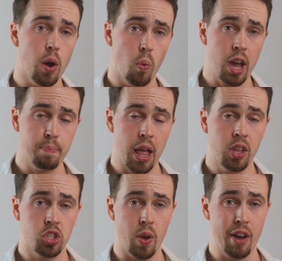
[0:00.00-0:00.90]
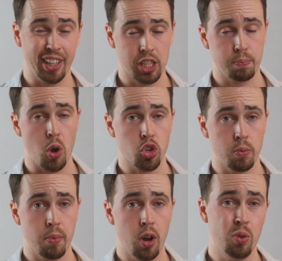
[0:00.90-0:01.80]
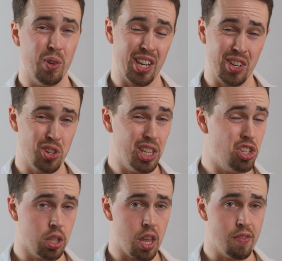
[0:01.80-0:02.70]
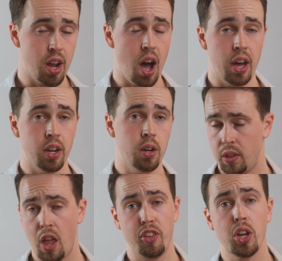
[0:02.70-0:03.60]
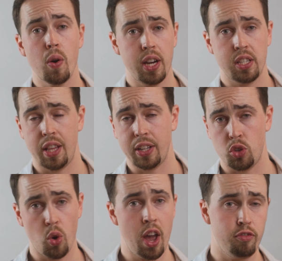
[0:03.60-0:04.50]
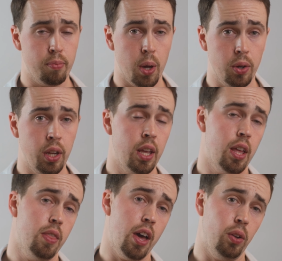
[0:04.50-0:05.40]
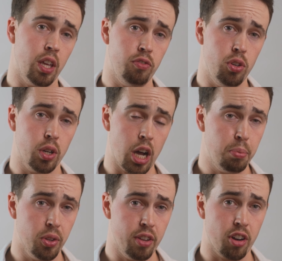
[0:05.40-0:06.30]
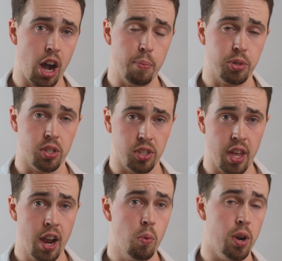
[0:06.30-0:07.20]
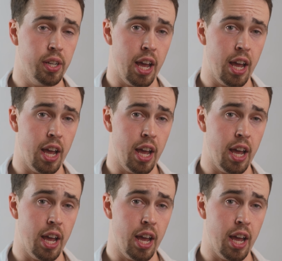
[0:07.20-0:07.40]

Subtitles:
white balance, you have an exposure mode, which I usually just leave in auto. If you go ahead and select drive mode, that'll give you a couple different options there, where you can